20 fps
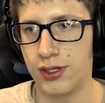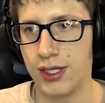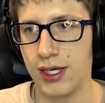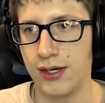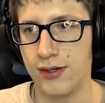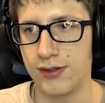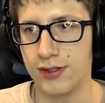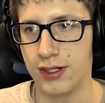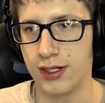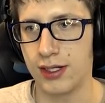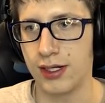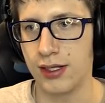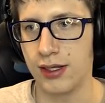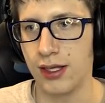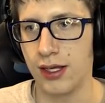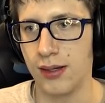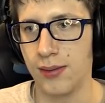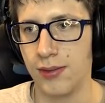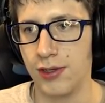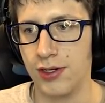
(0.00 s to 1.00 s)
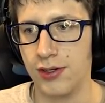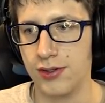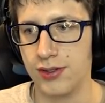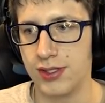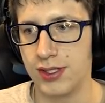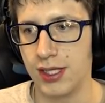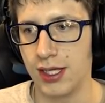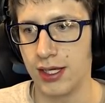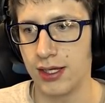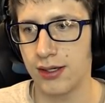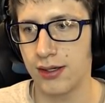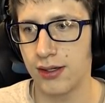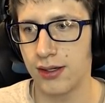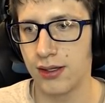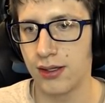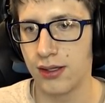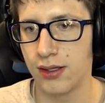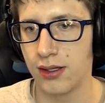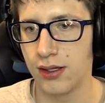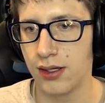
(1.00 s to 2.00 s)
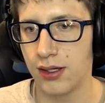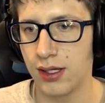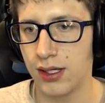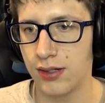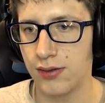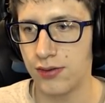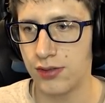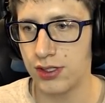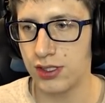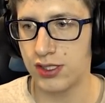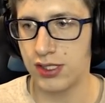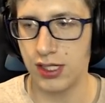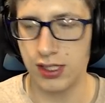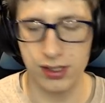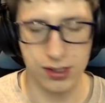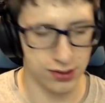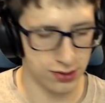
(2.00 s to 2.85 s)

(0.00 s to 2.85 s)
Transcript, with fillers: thousand kilometers thick. And we'll just set the